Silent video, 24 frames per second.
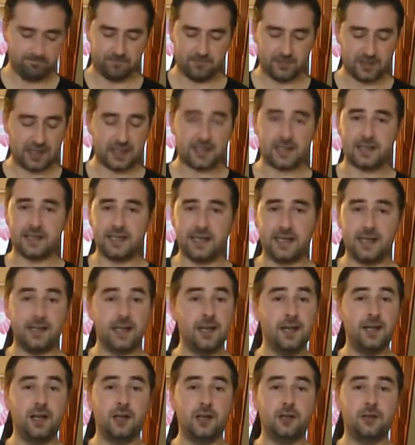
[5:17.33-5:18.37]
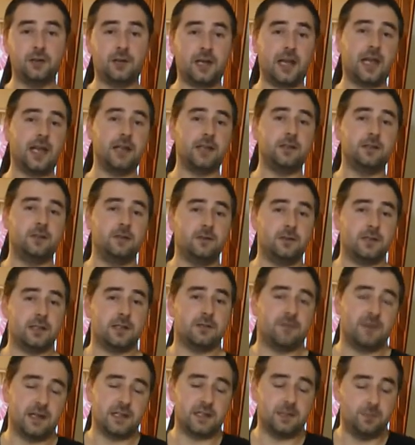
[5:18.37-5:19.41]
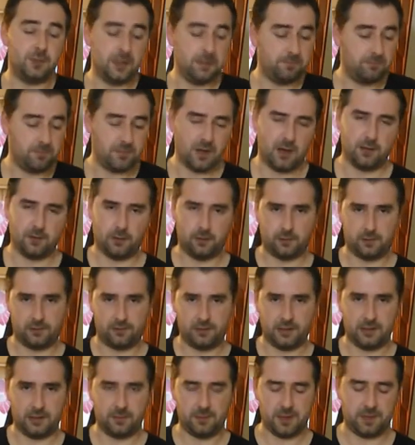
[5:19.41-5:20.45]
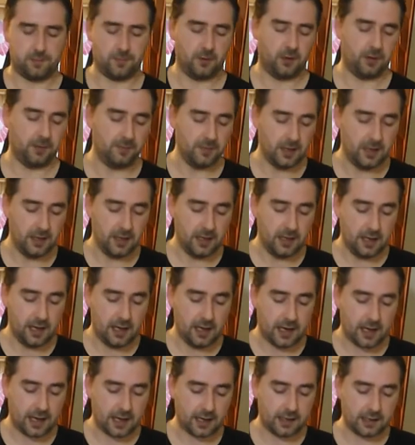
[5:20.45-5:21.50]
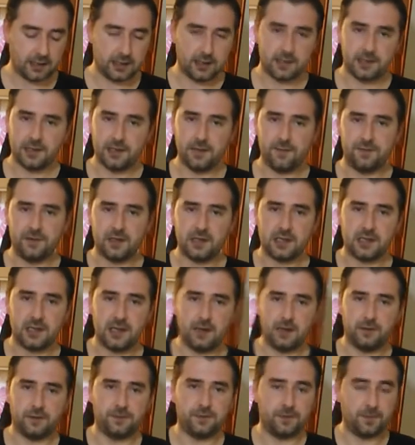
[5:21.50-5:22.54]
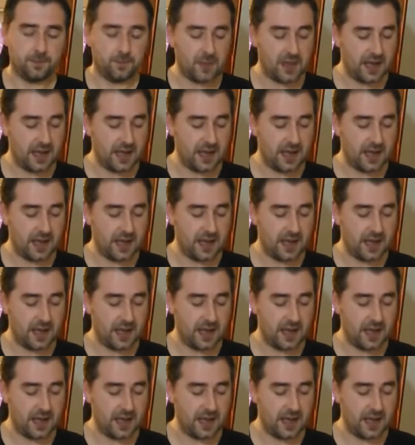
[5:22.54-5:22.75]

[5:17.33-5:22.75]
Like I said, you can use this recipe, alter it a bit more, and see for yourself.